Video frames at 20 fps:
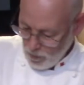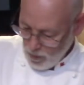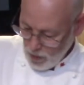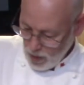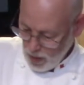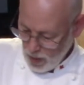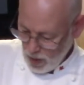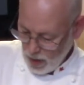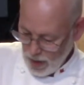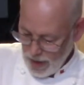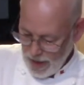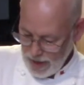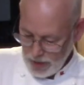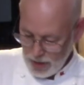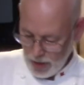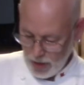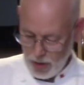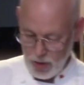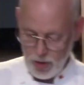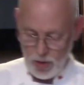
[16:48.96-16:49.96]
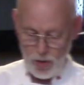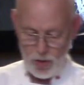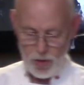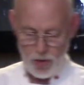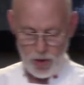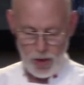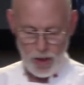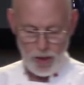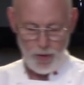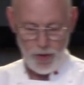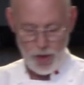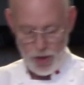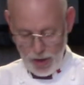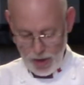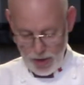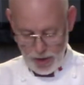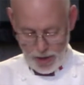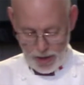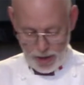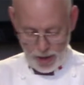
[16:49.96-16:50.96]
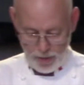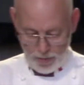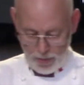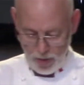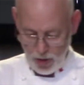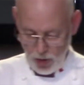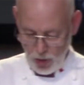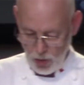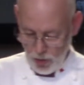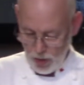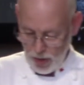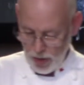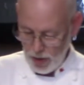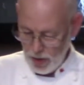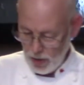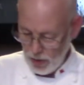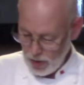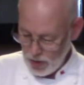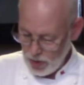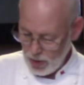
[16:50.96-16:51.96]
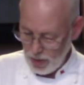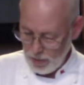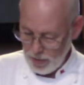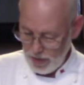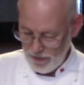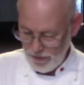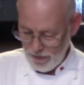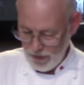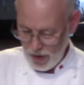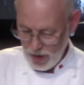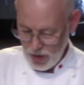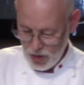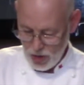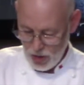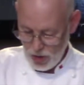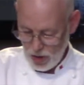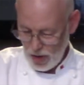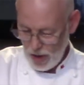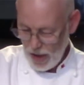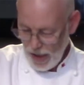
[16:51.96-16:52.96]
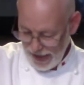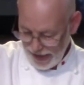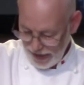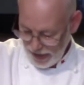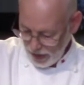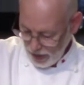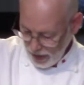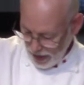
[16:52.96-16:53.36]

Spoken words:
The classic cherry cheesecake I'm going to do here is going to be finished tonight